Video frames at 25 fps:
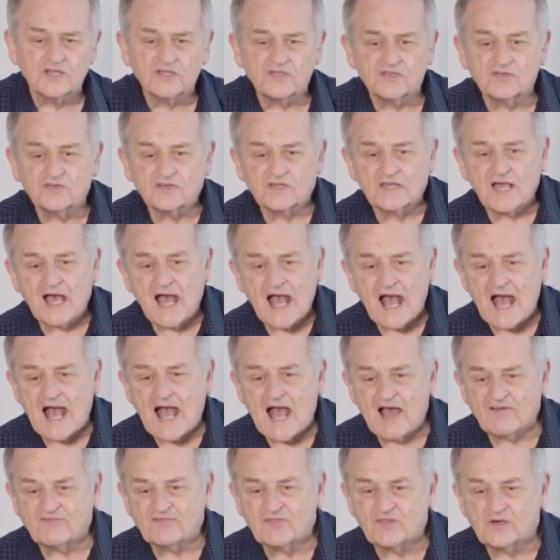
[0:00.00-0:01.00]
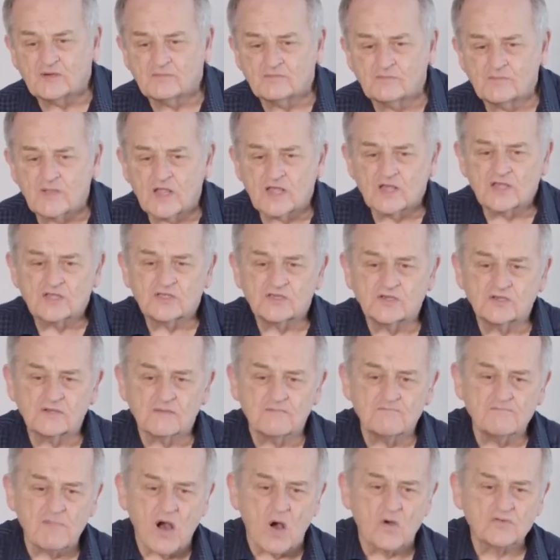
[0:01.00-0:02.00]
you can halve them, you
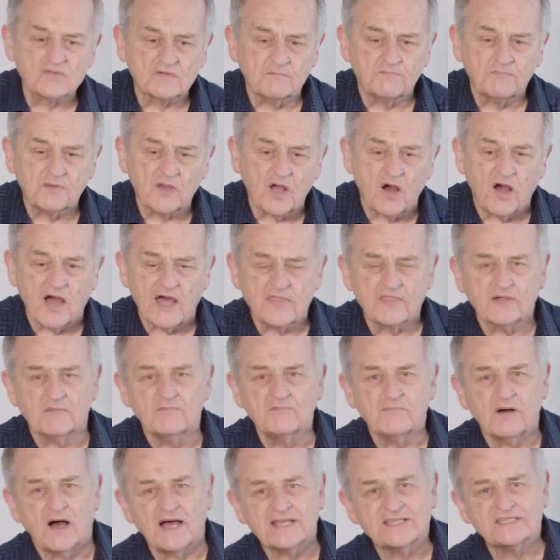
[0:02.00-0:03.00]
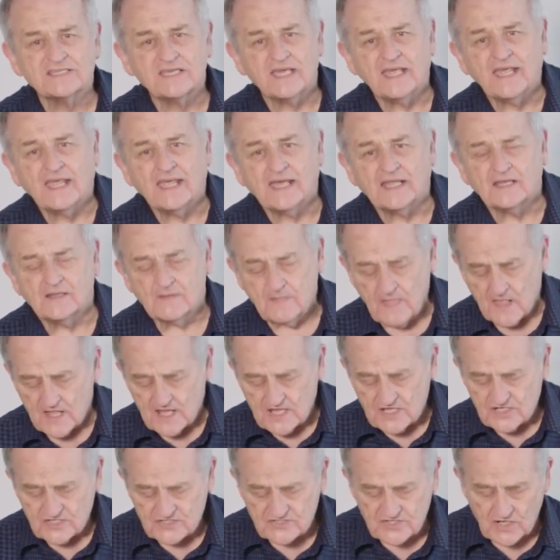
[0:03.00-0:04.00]
can multiply them by 10,
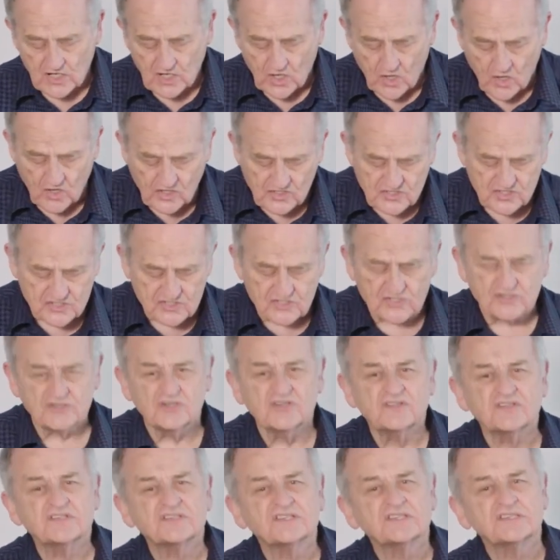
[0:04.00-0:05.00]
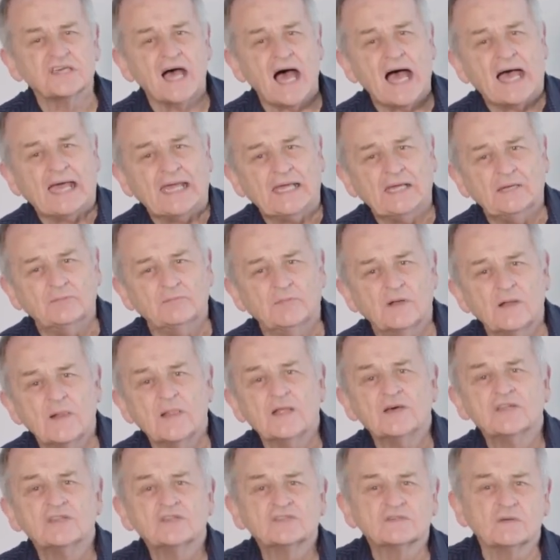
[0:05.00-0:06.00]
so long as you do the same
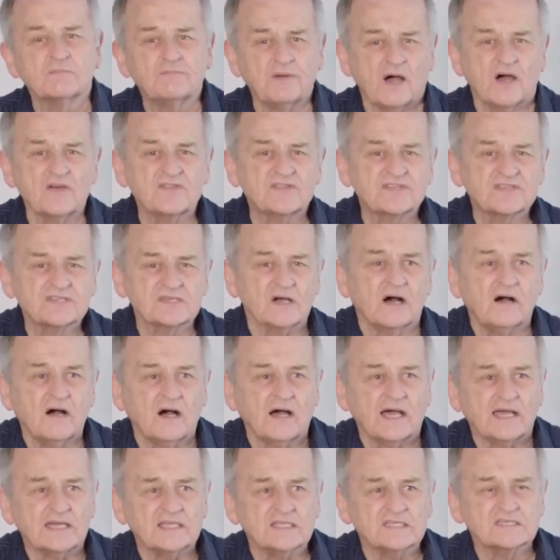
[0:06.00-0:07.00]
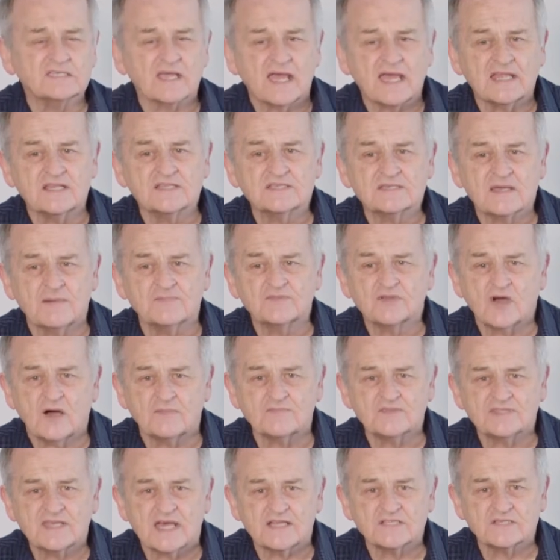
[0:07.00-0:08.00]
to both sides, and
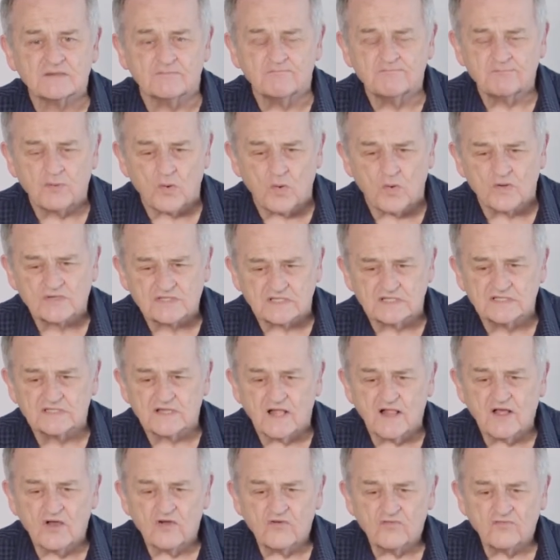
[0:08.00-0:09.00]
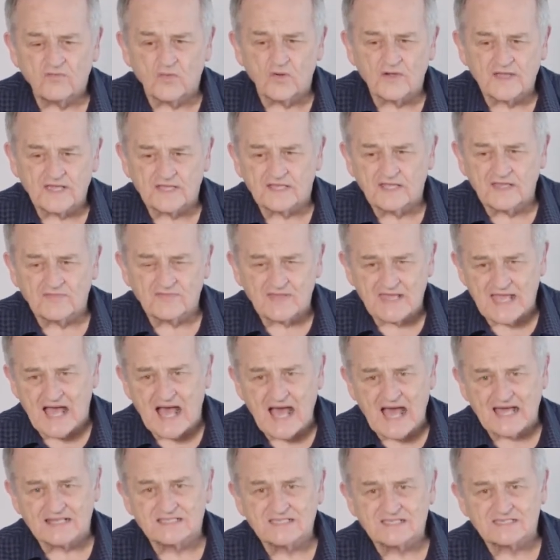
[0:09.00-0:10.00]
sometimes that's important for getting the
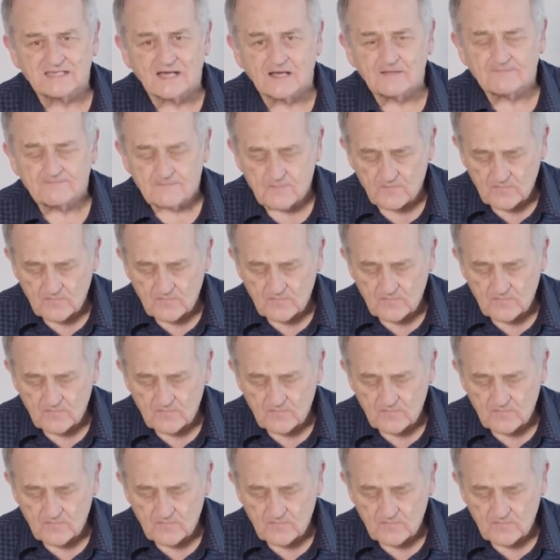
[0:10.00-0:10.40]
answer.